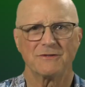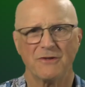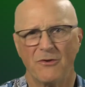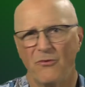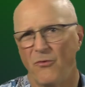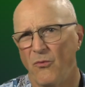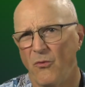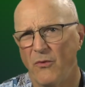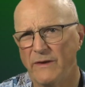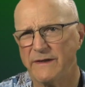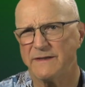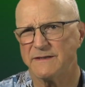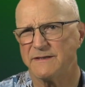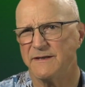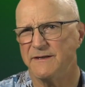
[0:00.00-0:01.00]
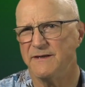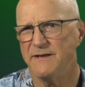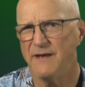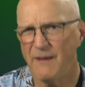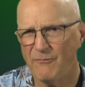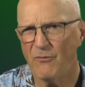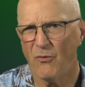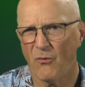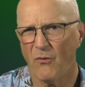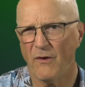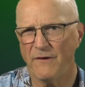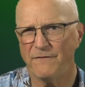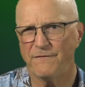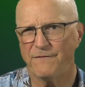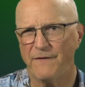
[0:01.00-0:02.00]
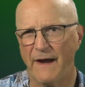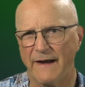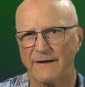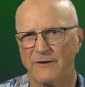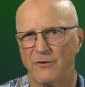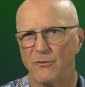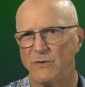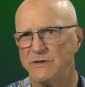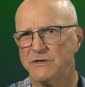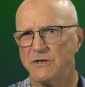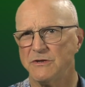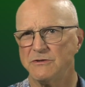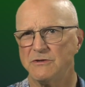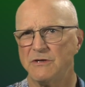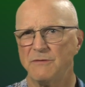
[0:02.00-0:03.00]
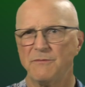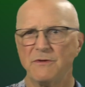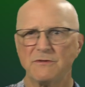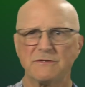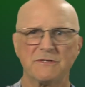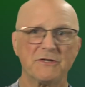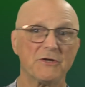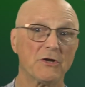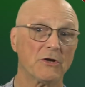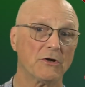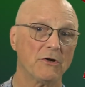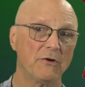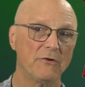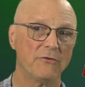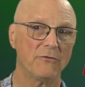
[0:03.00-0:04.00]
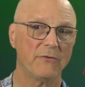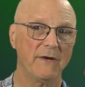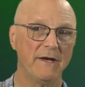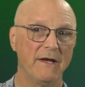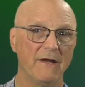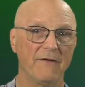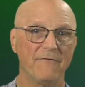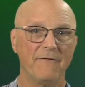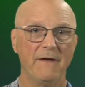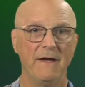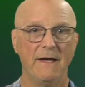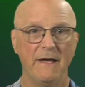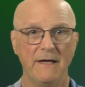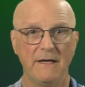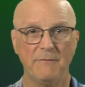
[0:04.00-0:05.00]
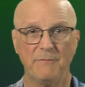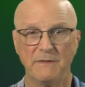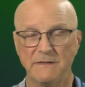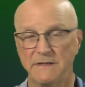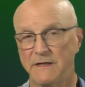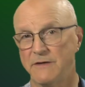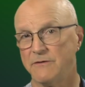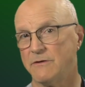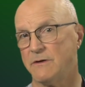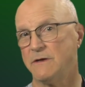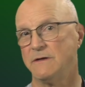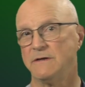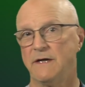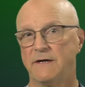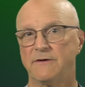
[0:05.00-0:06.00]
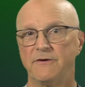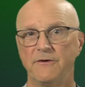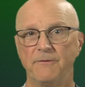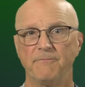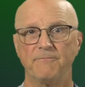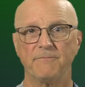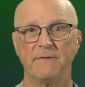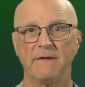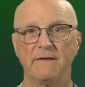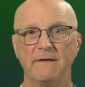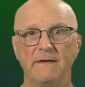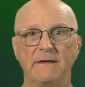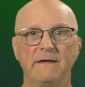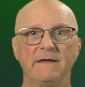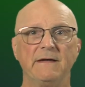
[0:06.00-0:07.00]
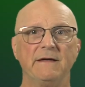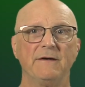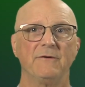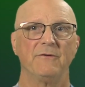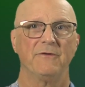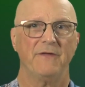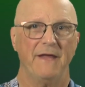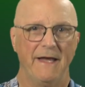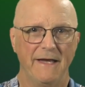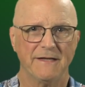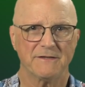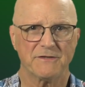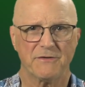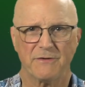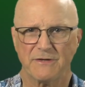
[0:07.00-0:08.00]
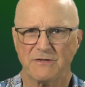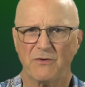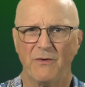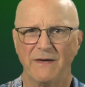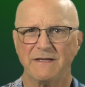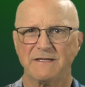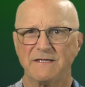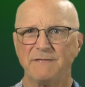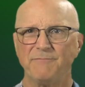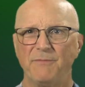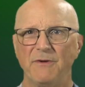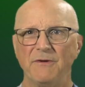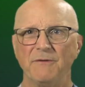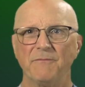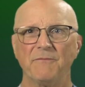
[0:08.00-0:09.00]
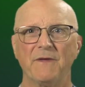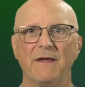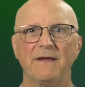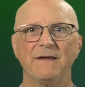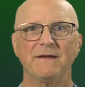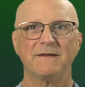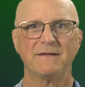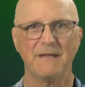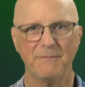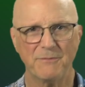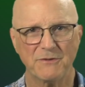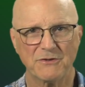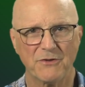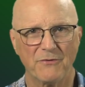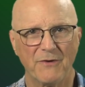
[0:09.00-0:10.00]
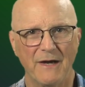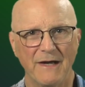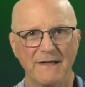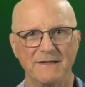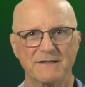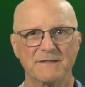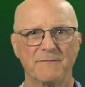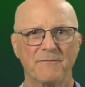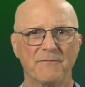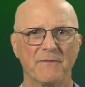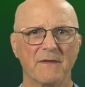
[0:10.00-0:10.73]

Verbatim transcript: So, what is the number one factor which contributes to the current rating of any particular conductor? Well, the answer is quite simple temperature rise.